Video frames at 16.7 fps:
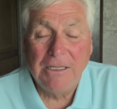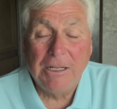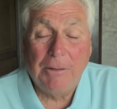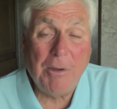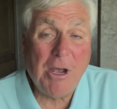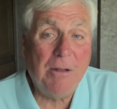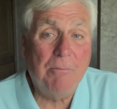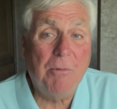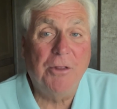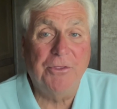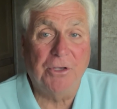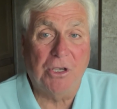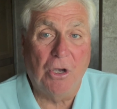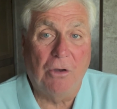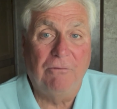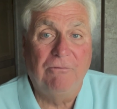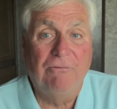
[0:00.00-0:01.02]
About a month
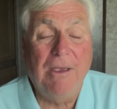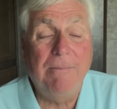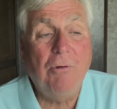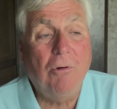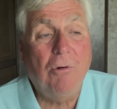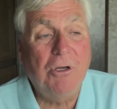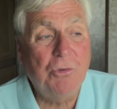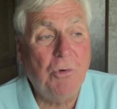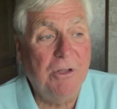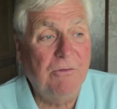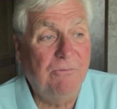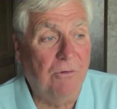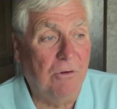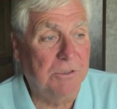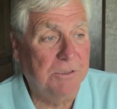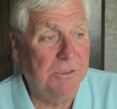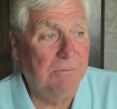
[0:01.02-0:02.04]
ago, February
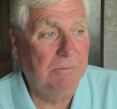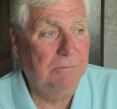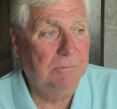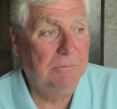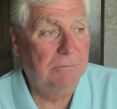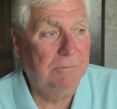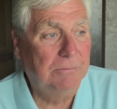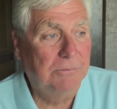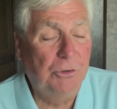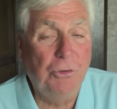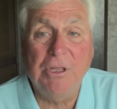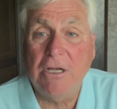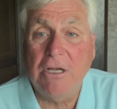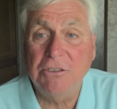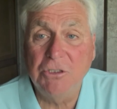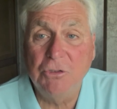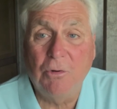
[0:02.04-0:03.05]
21st,
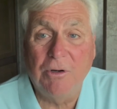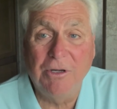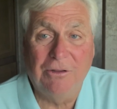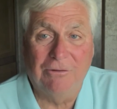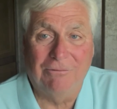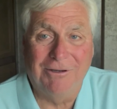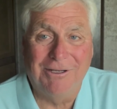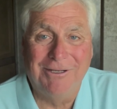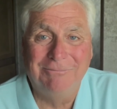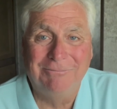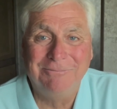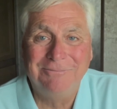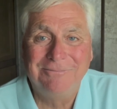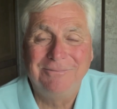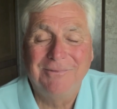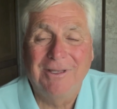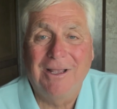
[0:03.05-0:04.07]
2023,
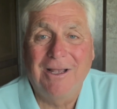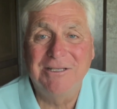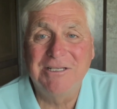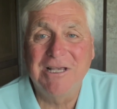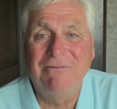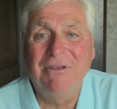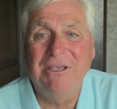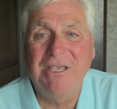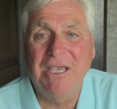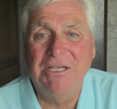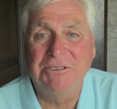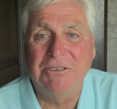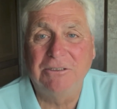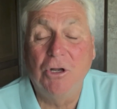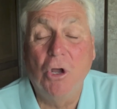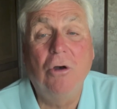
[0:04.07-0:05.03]
I was on vacation.